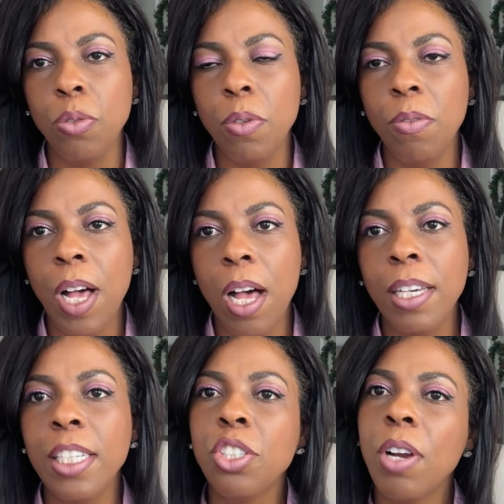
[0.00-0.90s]
you would file
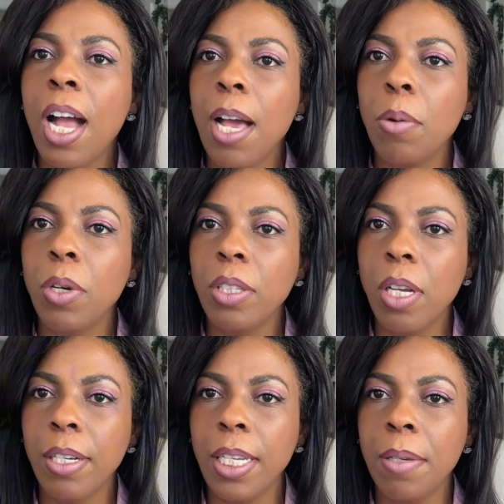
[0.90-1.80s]
is your
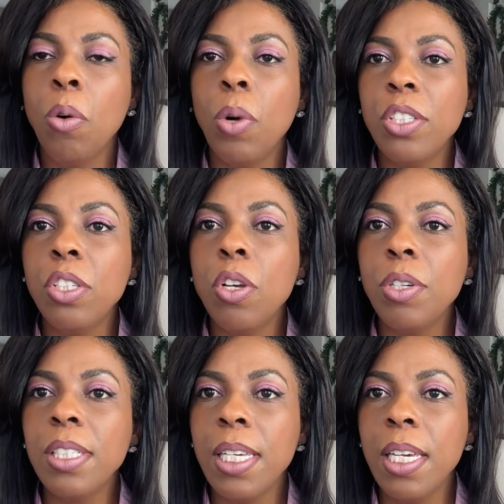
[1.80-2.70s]
I-130. What to
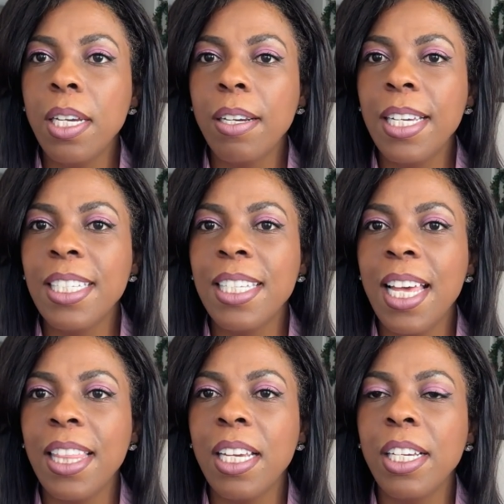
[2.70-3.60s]
notice here is
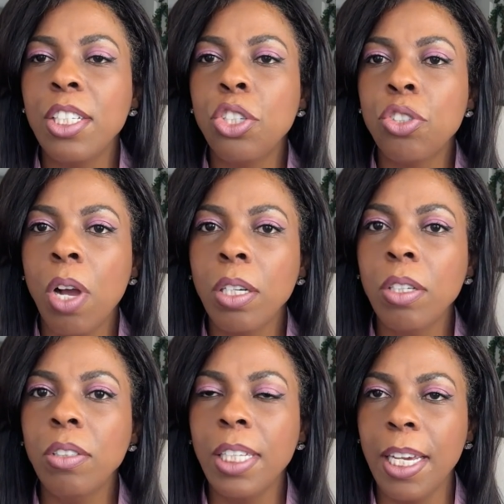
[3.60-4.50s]
that there is
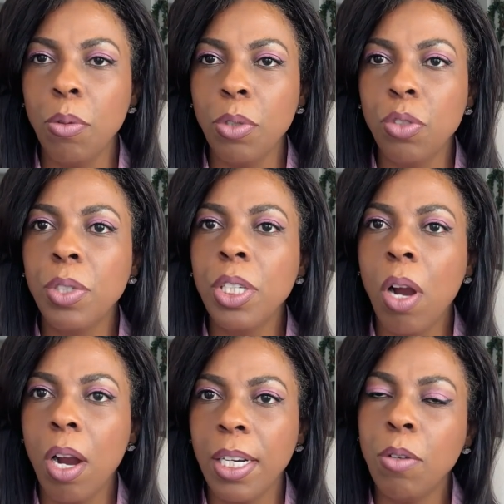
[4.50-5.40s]
stronger language
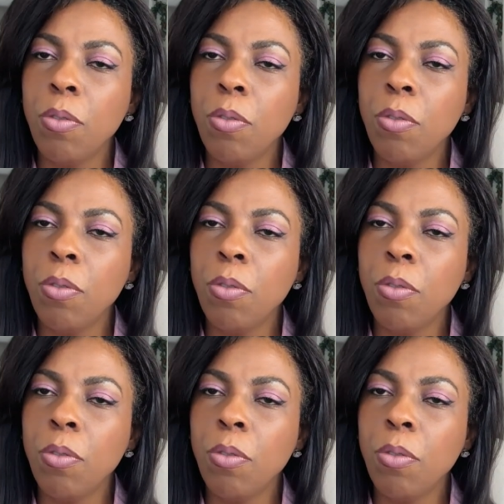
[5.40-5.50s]
regarding